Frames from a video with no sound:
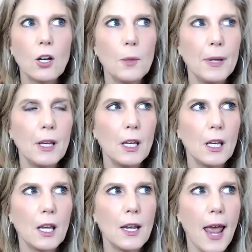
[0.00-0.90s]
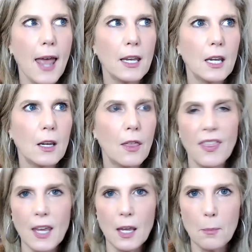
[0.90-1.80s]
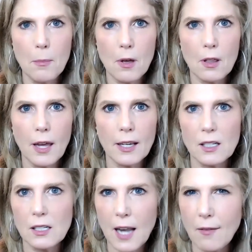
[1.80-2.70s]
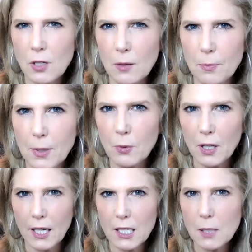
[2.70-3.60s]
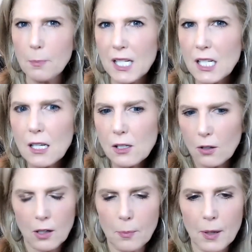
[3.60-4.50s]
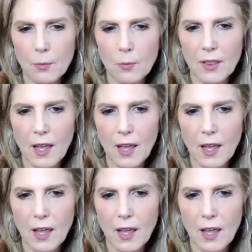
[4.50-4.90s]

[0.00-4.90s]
it be in any theme? Like, does it have to be related to business, or it could be with